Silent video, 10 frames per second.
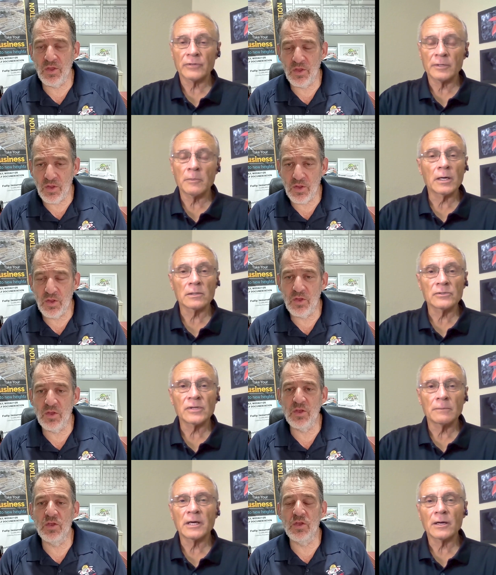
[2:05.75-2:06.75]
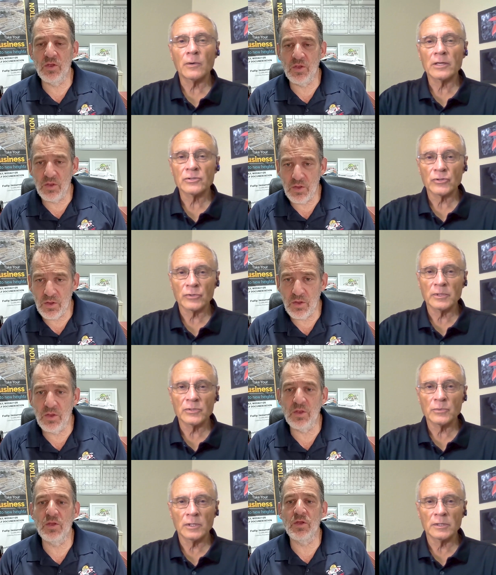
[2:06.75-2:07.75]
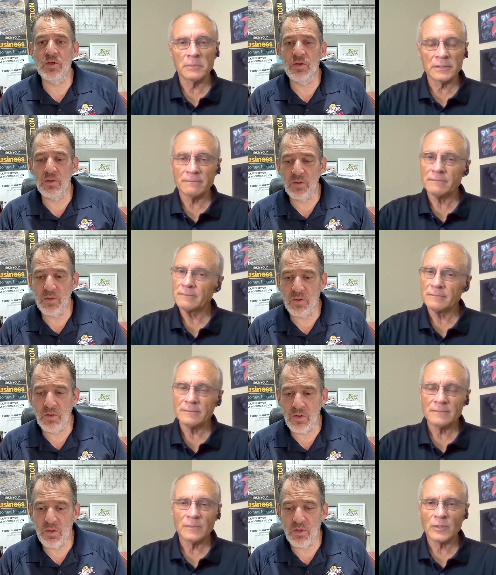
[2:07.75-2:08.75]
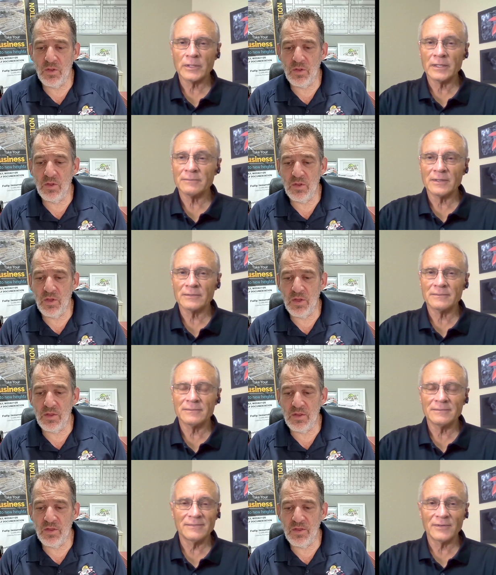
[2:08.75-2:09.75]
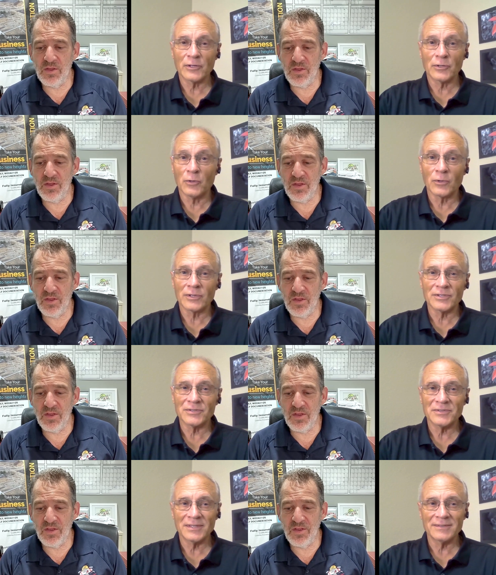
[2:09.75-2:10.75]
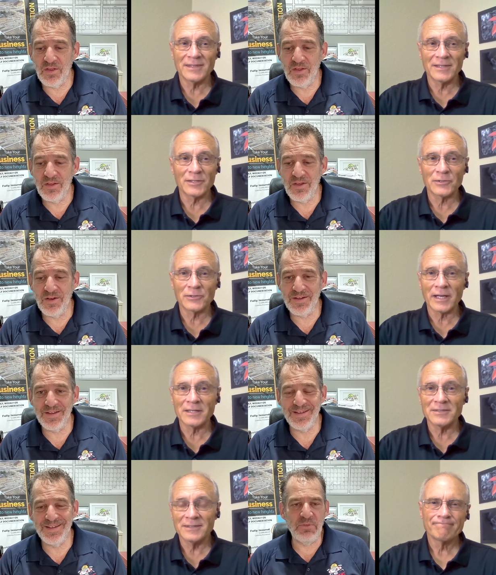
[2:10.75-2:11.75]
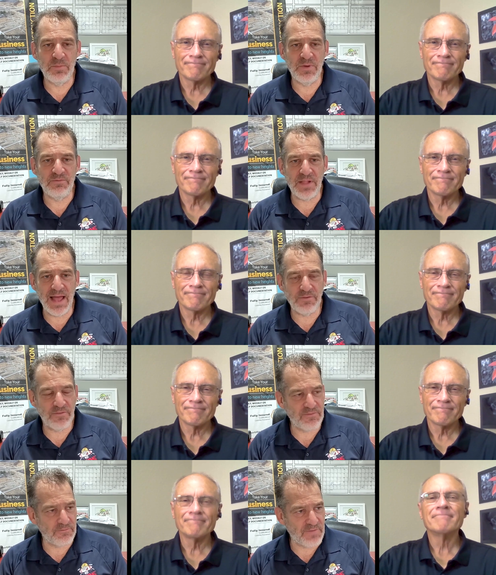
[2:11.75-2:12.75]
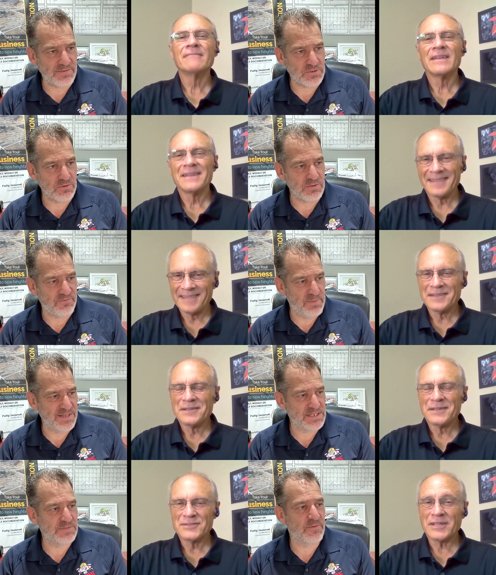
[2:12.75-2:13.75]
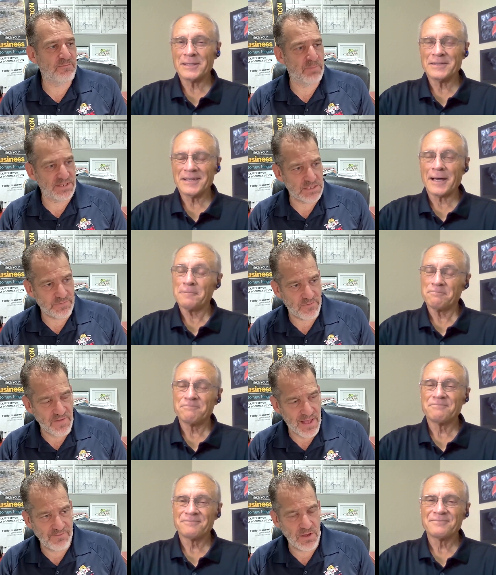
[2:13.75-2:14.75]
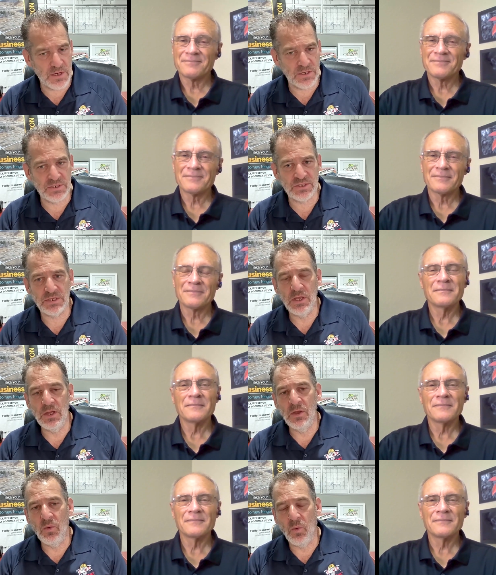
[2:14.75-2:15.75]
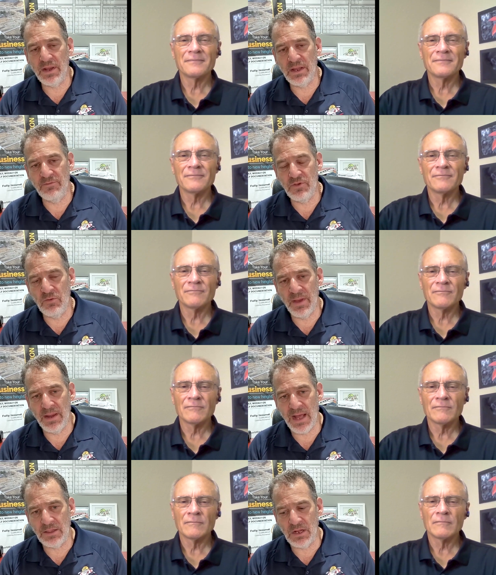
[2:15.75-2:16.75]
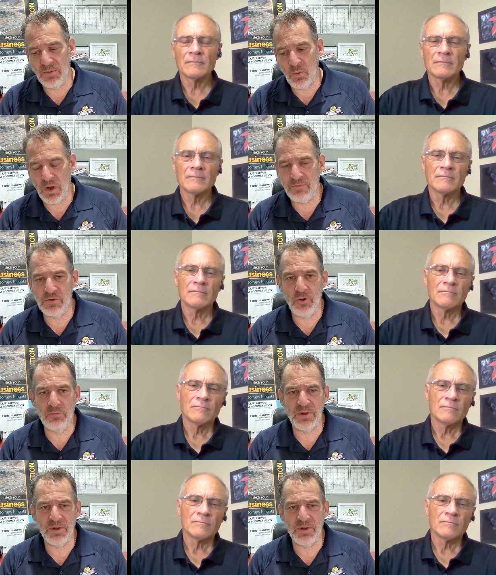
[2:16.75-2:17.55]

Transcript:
Speaker 1: 3 models. I'm not quite sure which one, but well, they're, they're, gorgeous. They, they look great.
Speaker 2: You've been flying for so business for business for five years. What have you been? How long have you been working for Drone